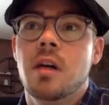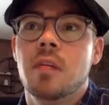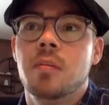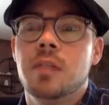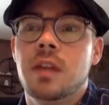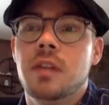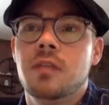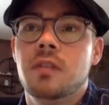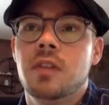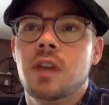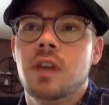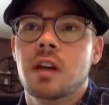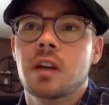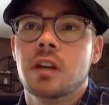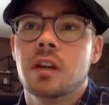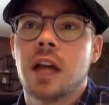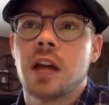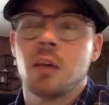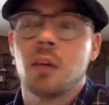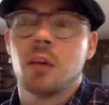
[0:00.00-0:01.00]
they've done a
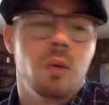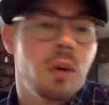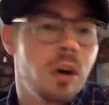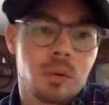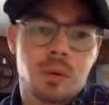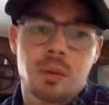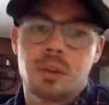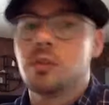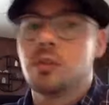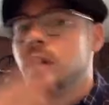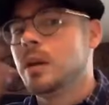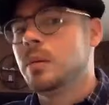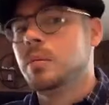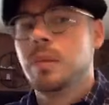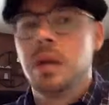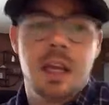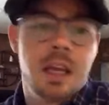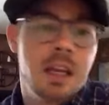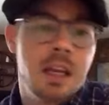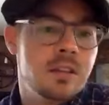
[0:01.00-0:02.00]
lot of work with
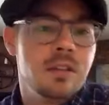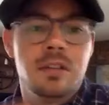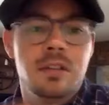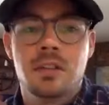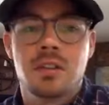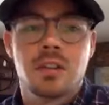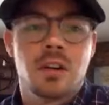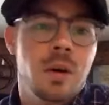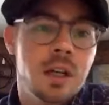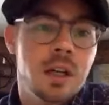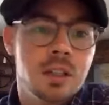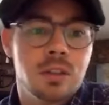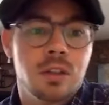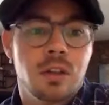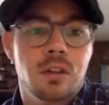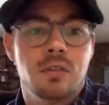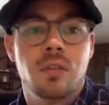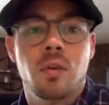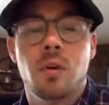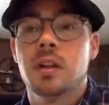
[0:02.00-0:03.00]
Greenpeace and so on and
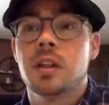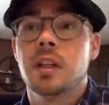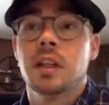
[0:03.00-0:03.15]
so forth,